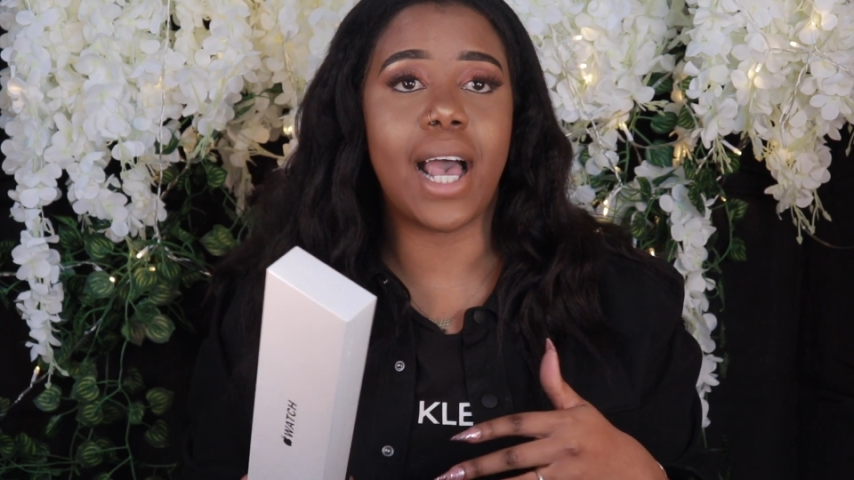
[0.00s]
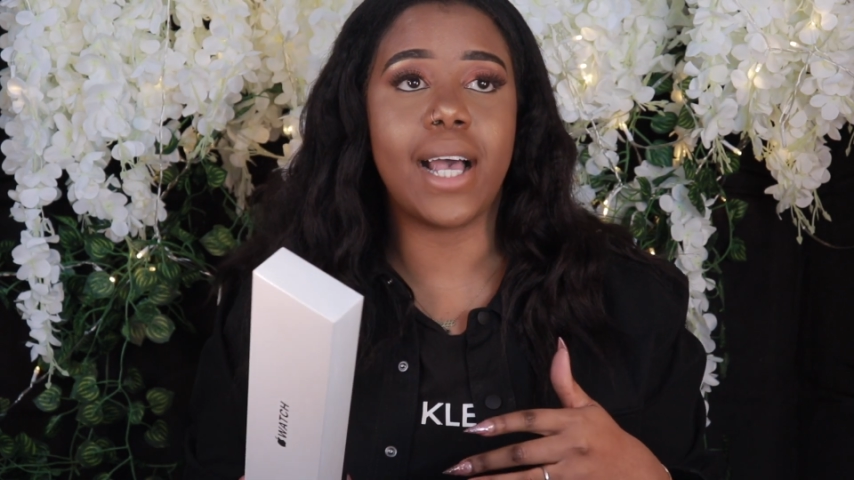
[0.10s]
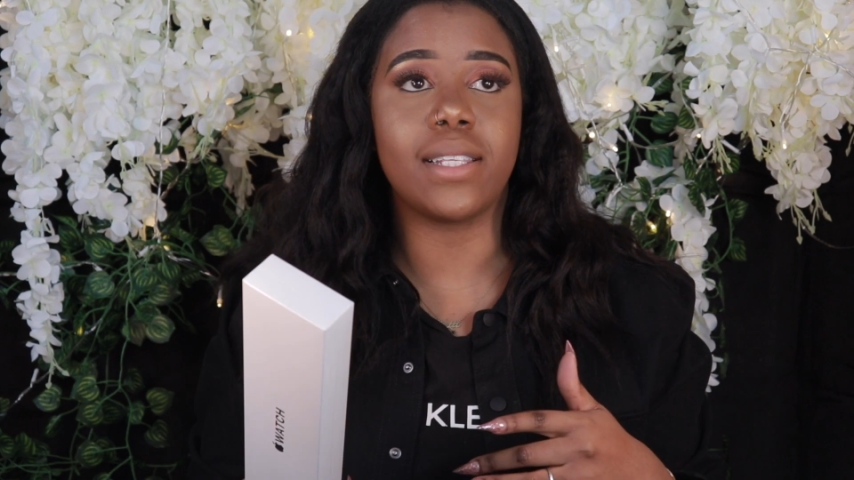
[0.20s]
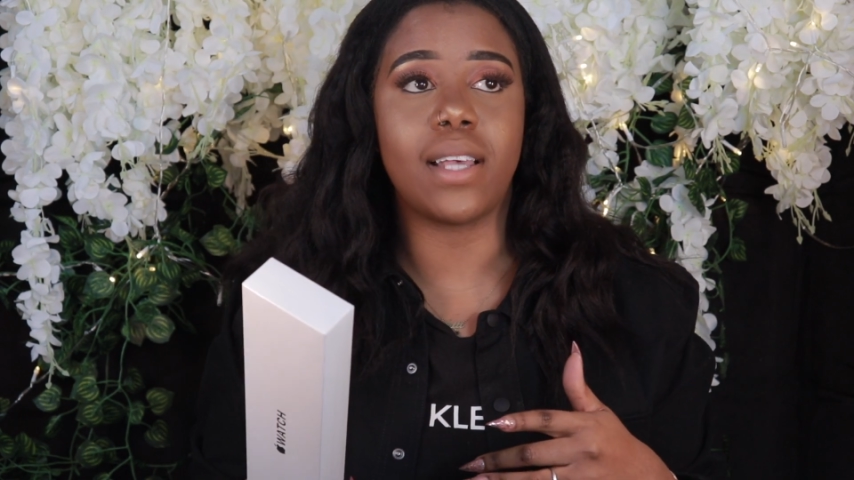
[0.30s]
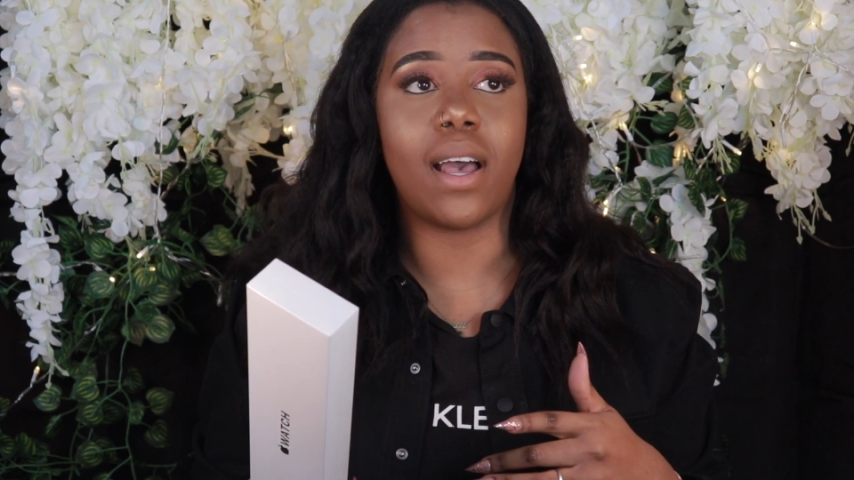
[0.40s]

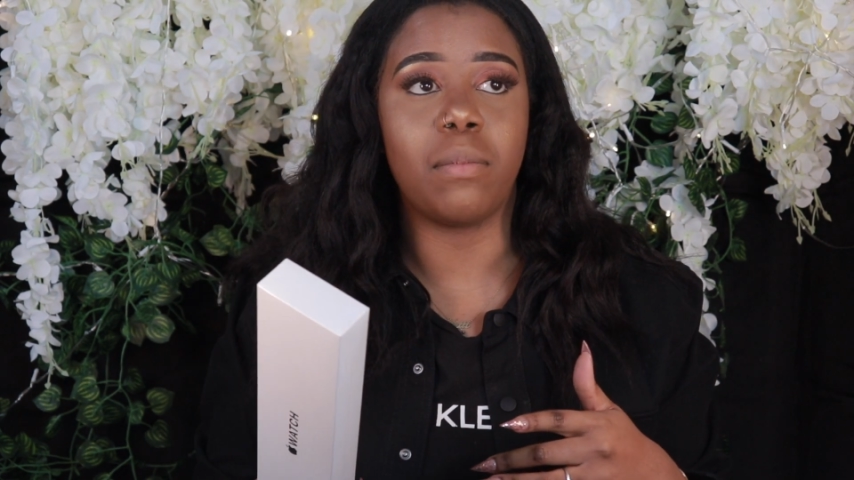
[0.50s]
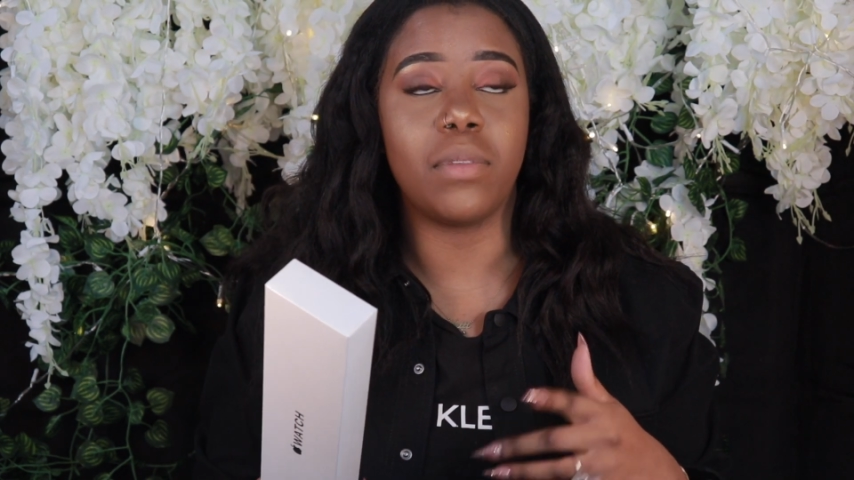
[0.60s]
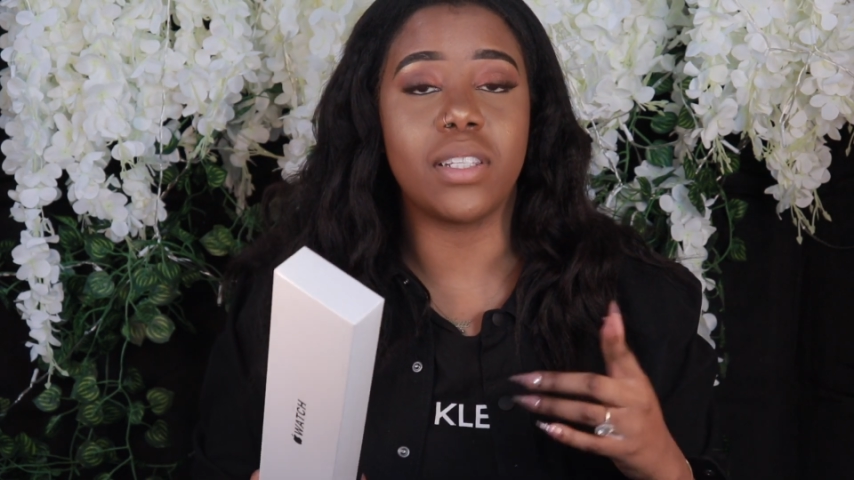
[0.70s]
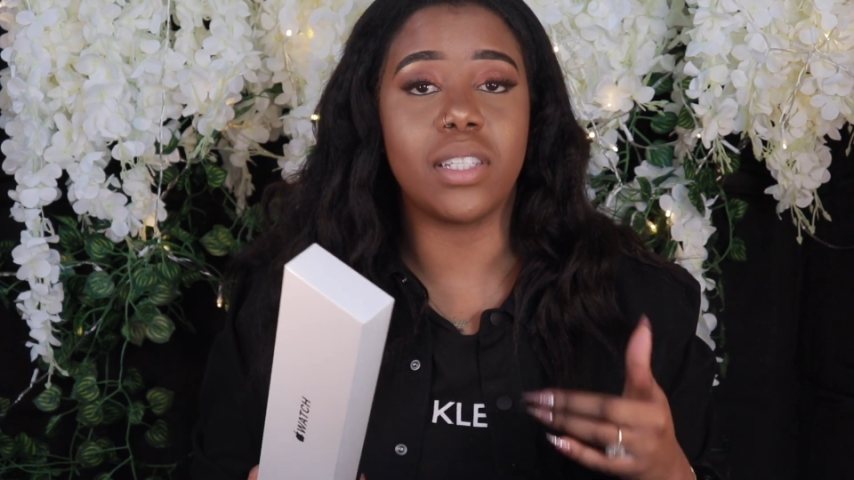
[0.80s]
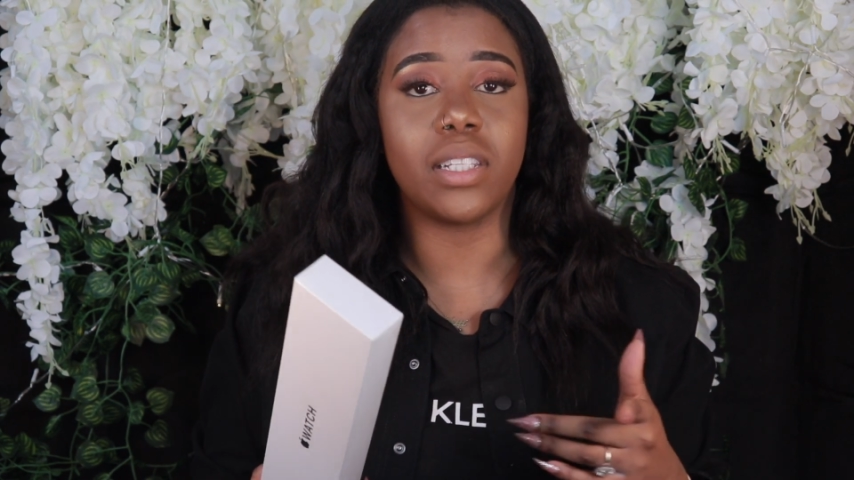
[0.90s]
as
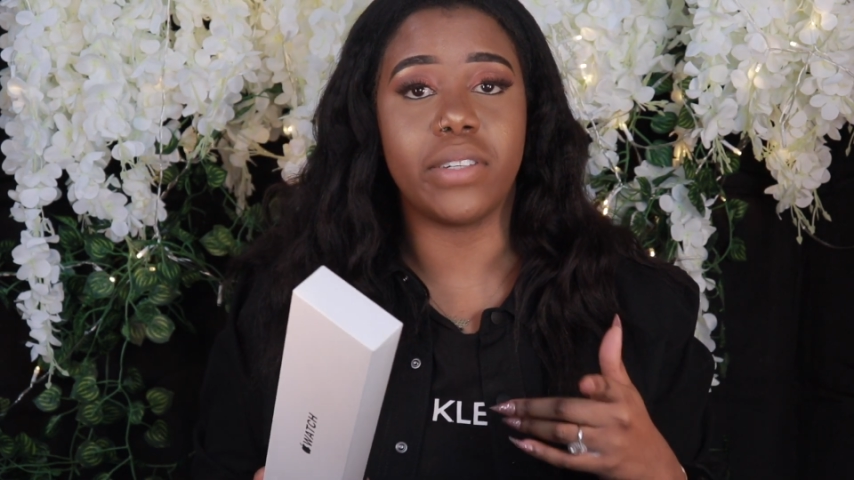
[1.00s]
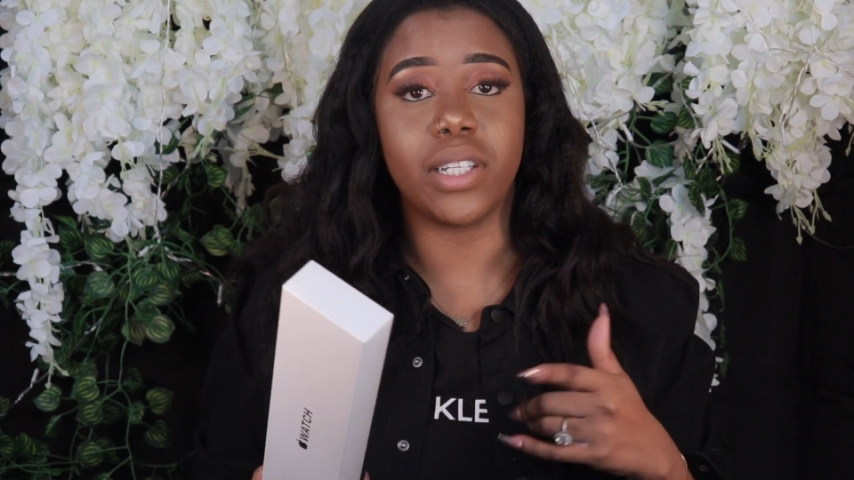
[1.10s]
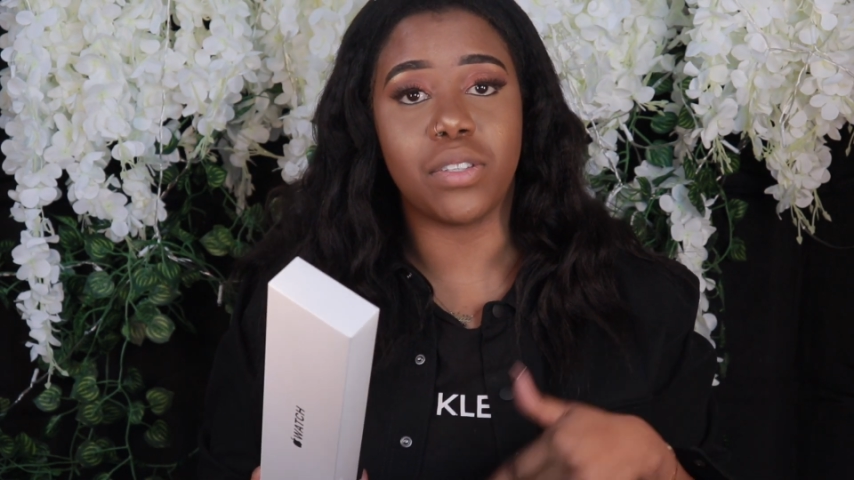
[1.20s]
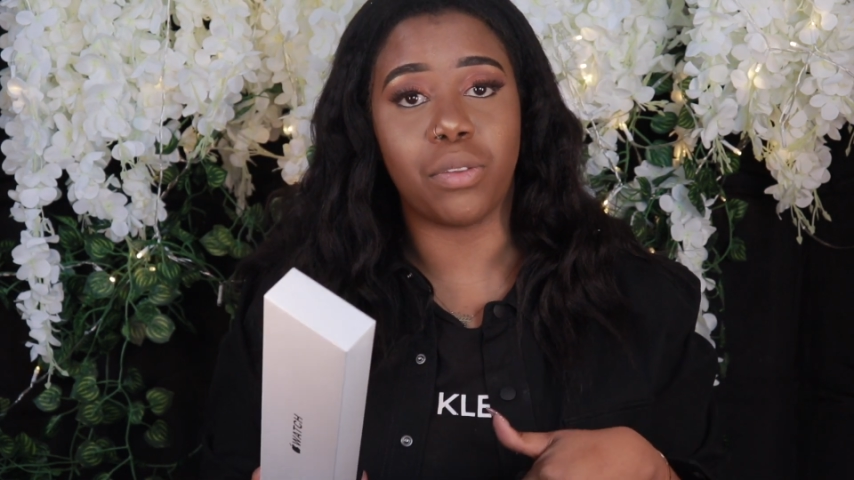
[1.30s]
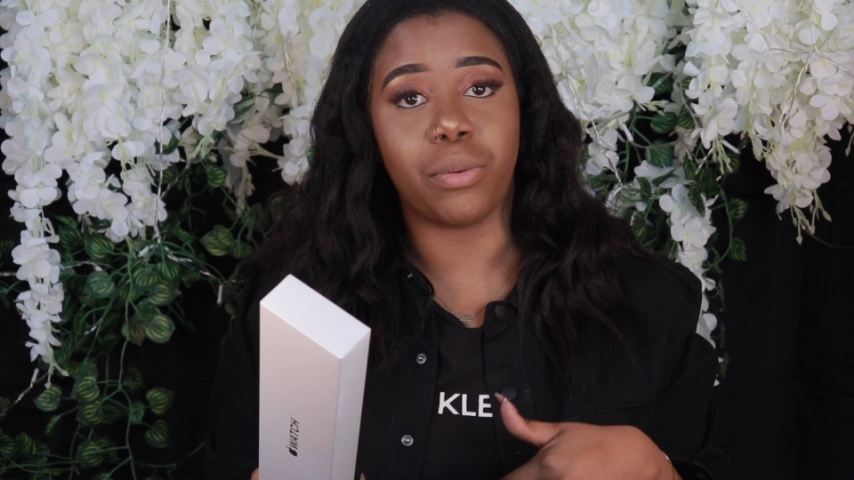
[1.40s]
the
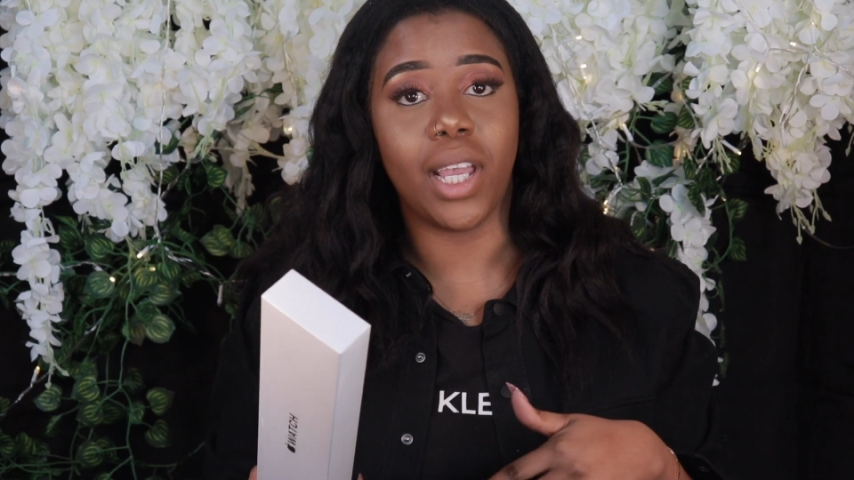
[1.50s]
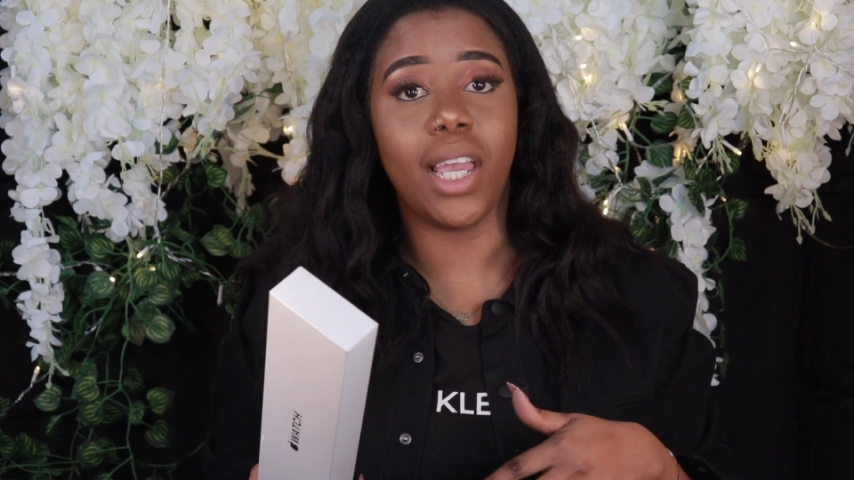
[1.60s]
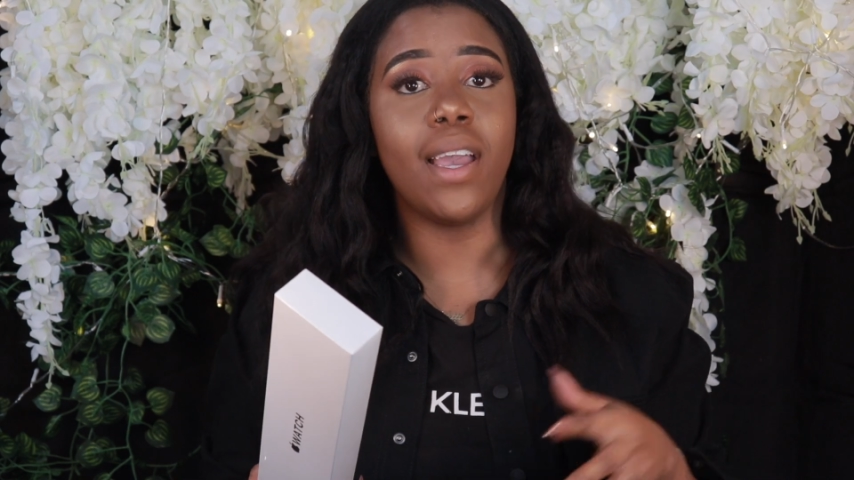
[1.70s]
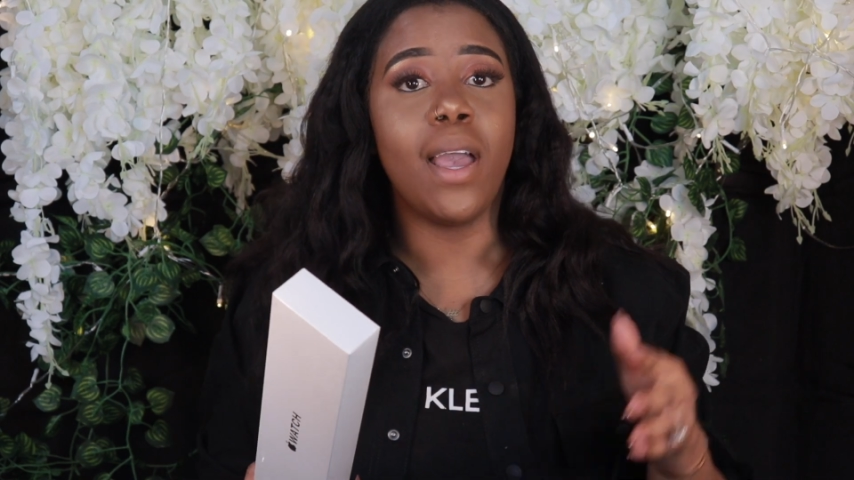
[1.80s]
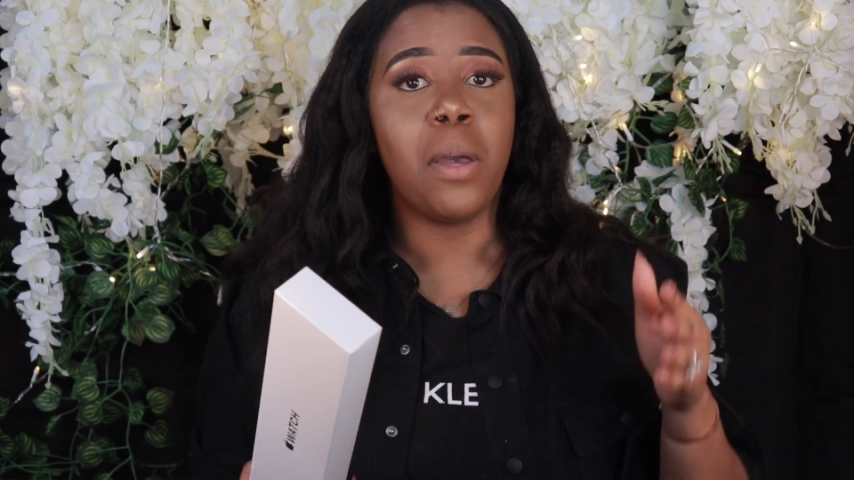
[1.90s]
Series
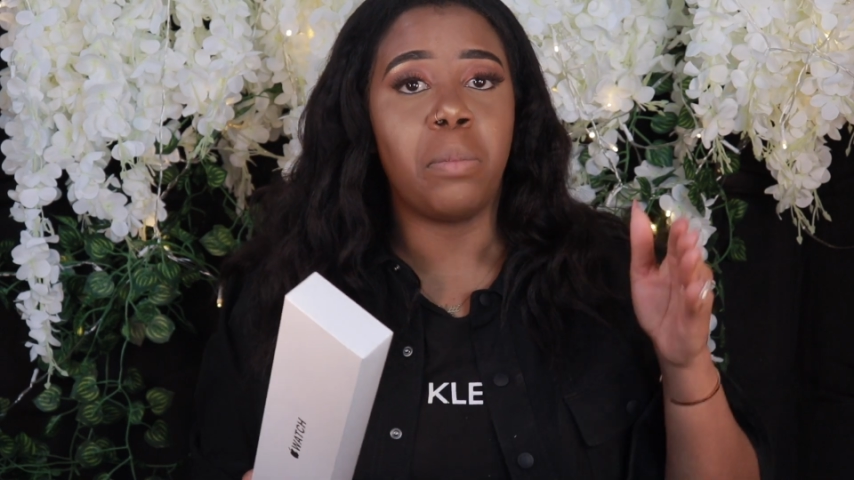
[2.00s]
3,